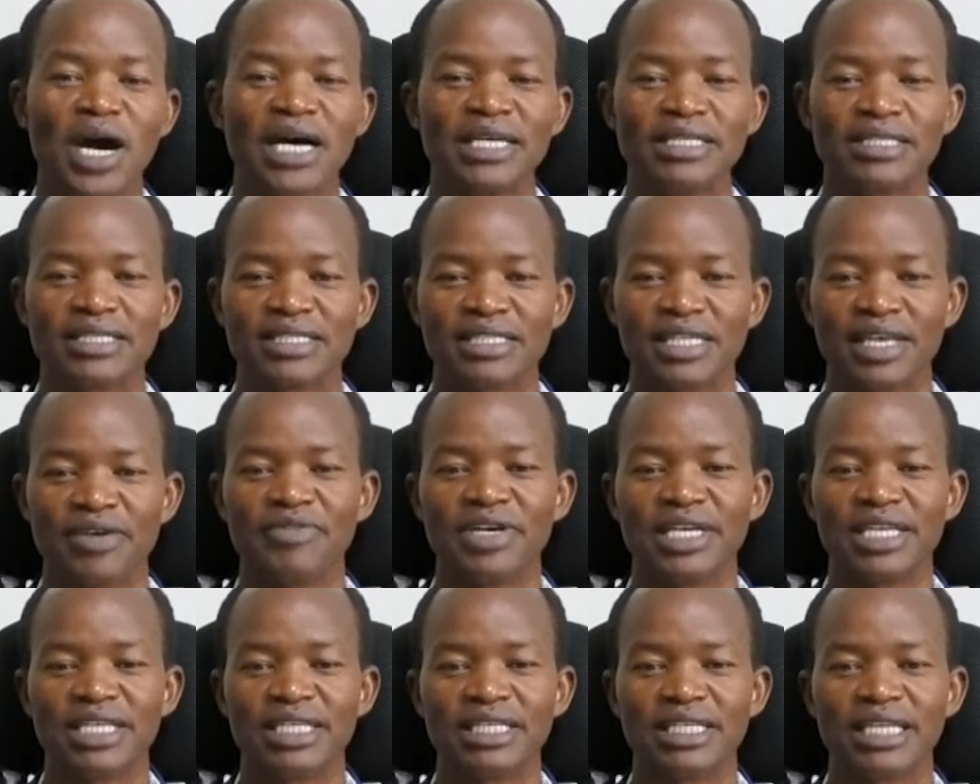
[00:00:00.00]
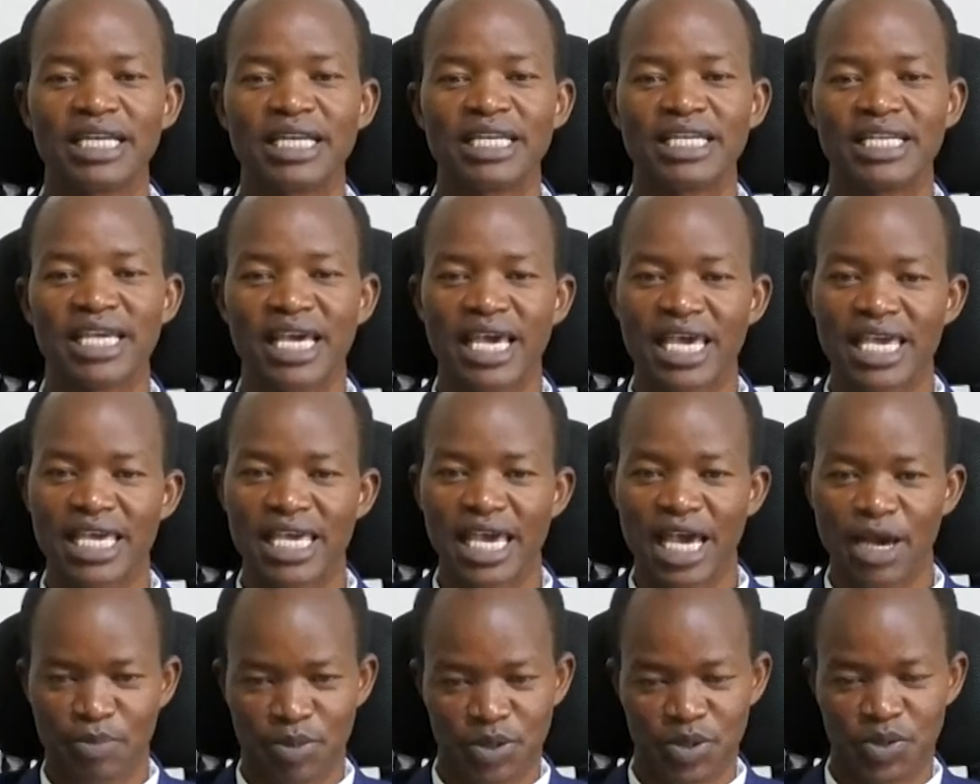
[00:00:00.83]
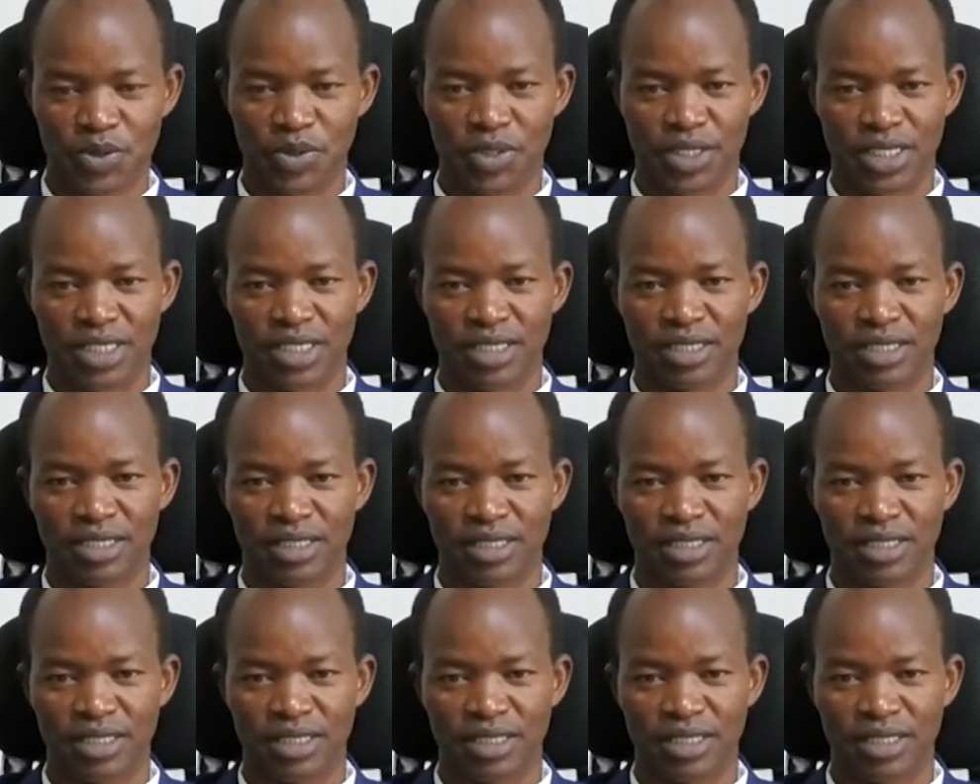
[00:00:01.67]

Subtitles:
a 7-day episode.